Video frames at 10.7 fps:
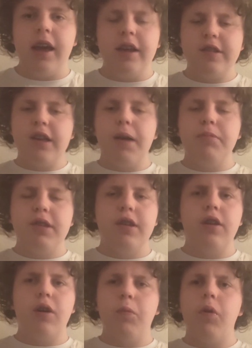accepted
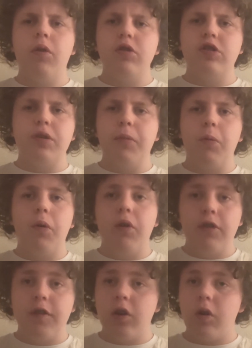some award
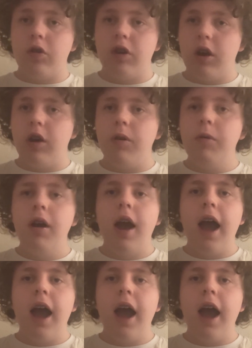for Doctor Who,